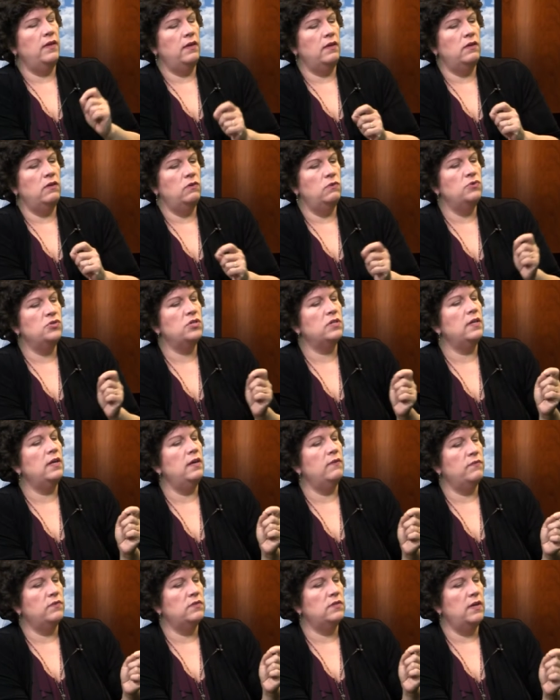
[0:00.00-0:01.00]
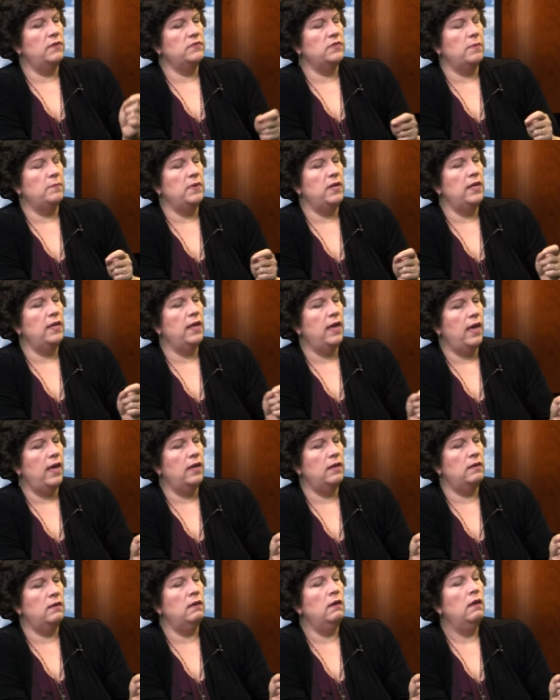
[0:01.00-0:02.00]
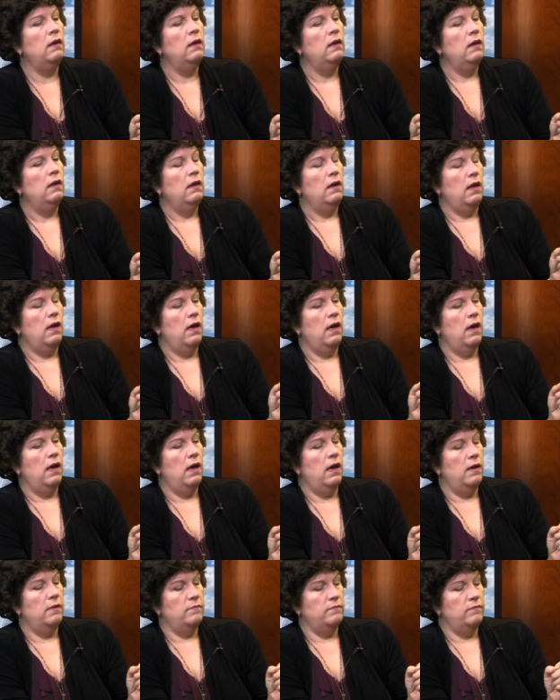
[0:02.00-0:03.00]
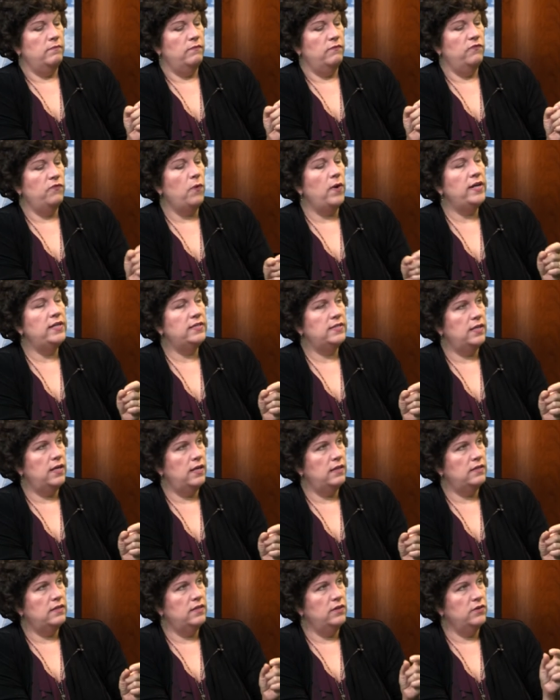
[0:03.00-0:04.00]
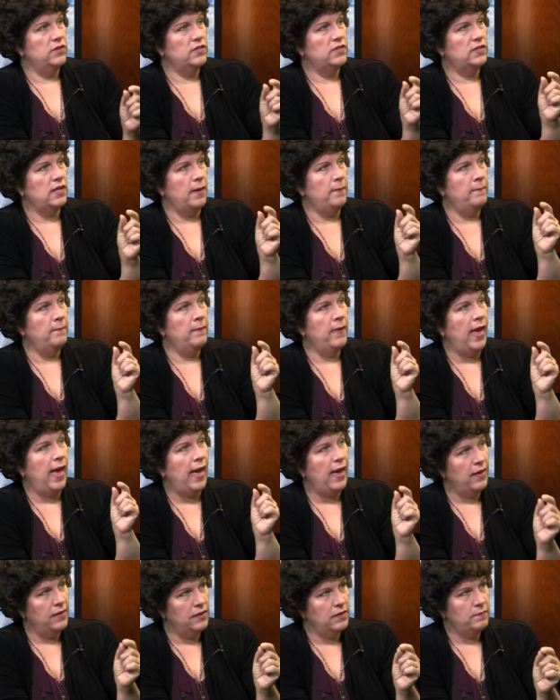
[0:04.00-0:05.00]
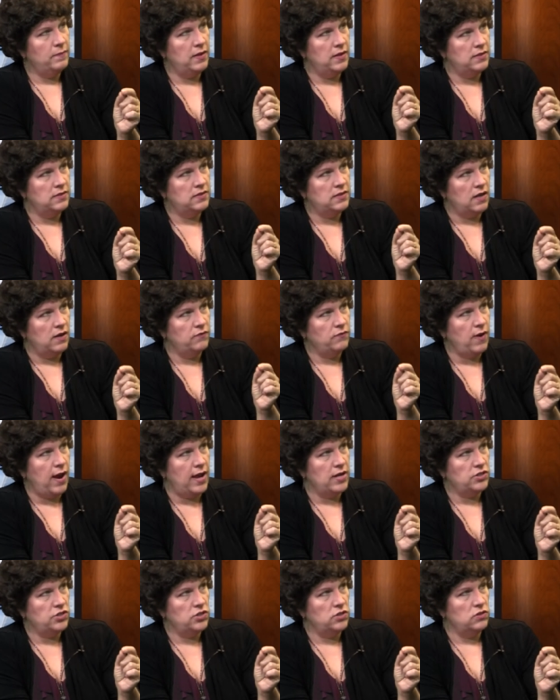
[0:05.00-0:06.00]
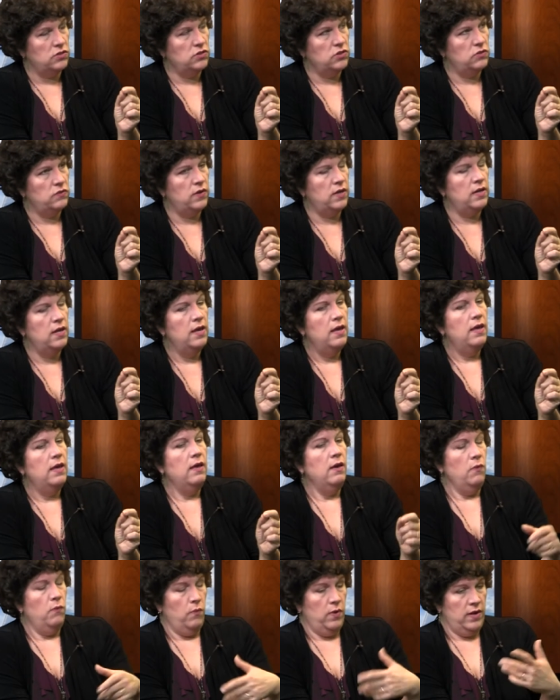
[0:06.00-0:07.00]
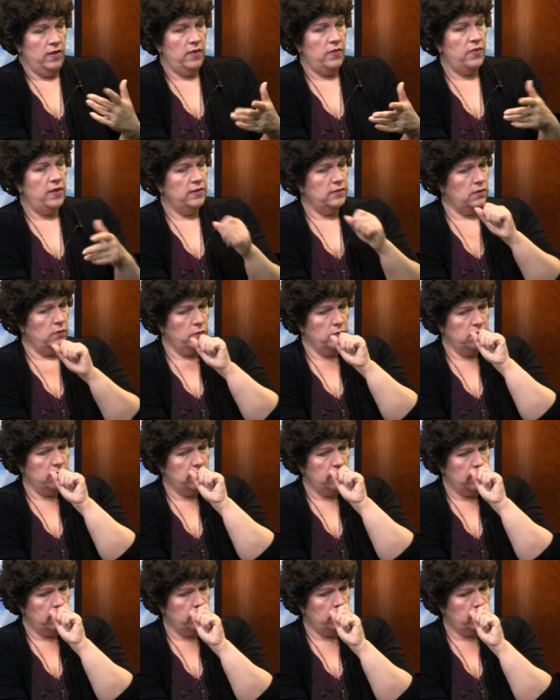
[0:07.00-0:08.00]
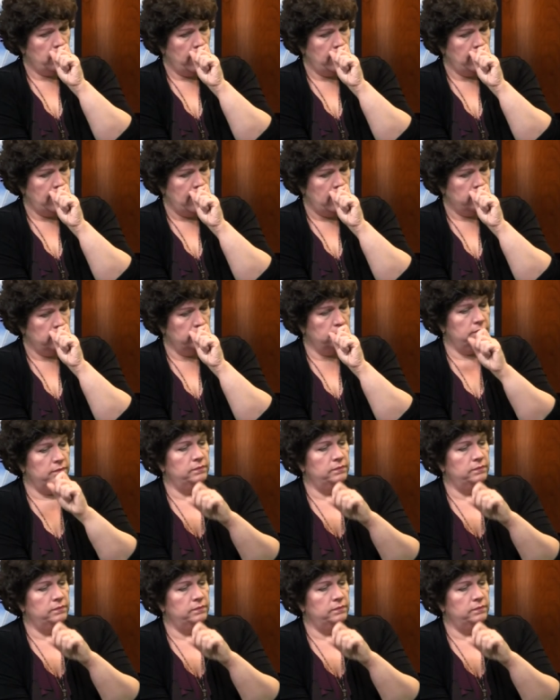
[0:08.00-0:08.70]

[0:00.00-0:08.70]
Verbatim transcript: think usually if it's if somebody can um, voice it, there's mm-hmm. some element mm-hmm. of rational to it. One of the things that we're dealing with right now.